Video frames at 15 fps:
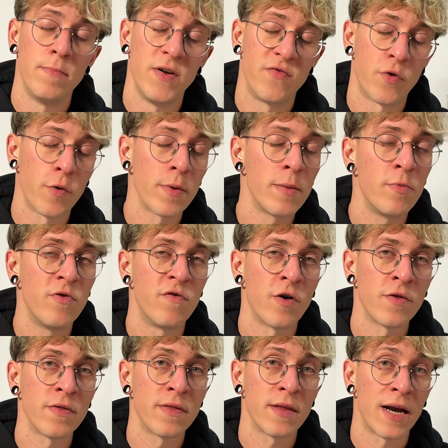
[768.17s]
Before we move
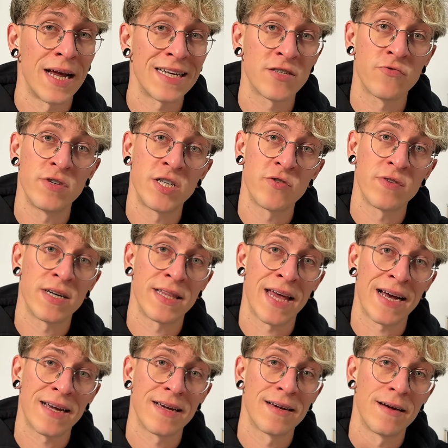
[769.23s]
on, the last creature in the
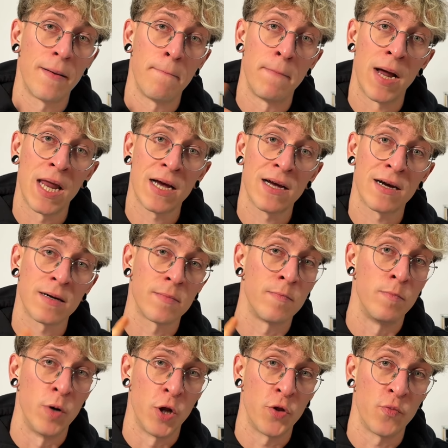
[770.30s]
deck, Malakar
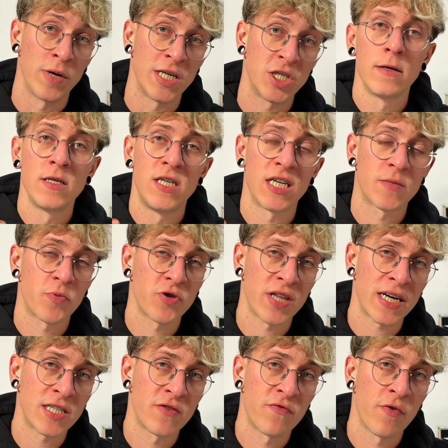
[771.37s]
Bloodwitch. She has
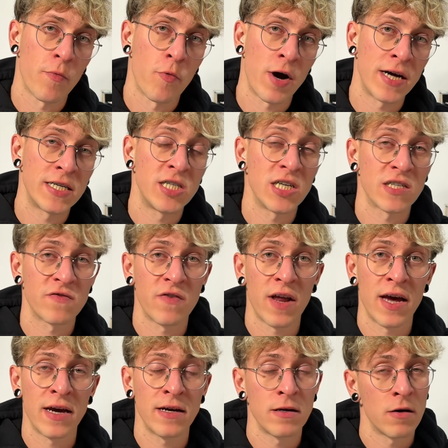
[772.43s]
protection from white, she has
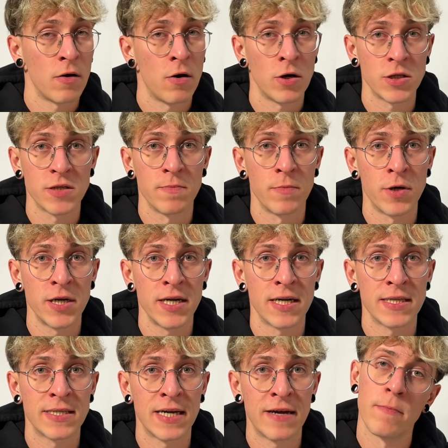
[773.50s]
flying, awesome body in
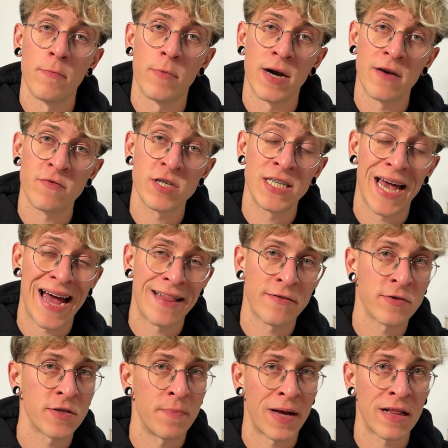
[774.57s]
itself. Whenever she
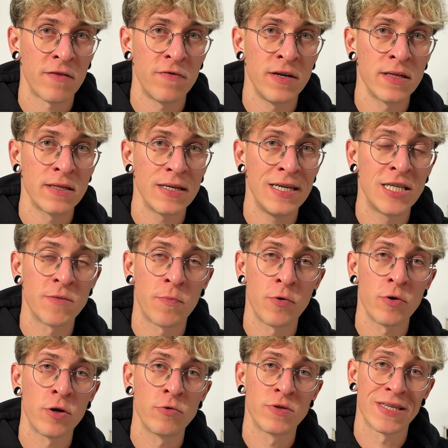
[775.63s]
enters the battlefield, each
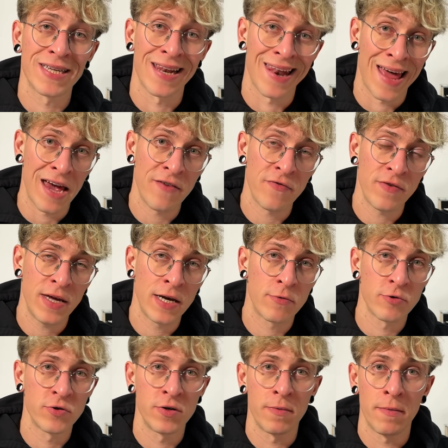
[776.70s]
opponent loses life equal
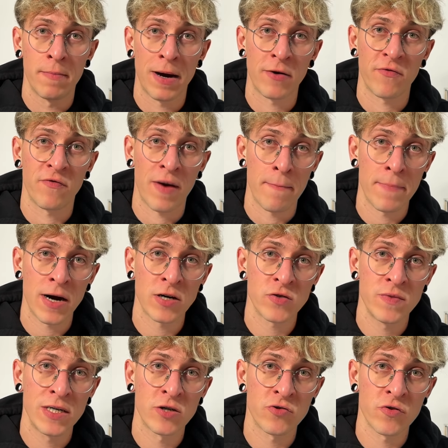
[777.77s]
to the amount of vampires
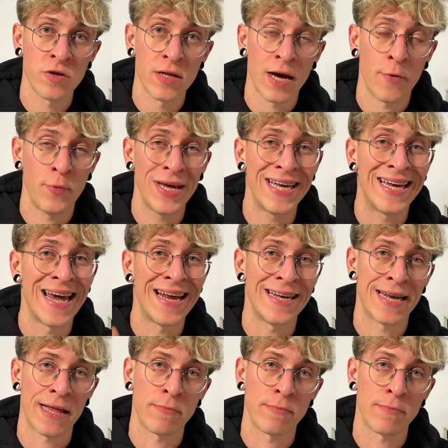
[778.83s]
we control, and we gain that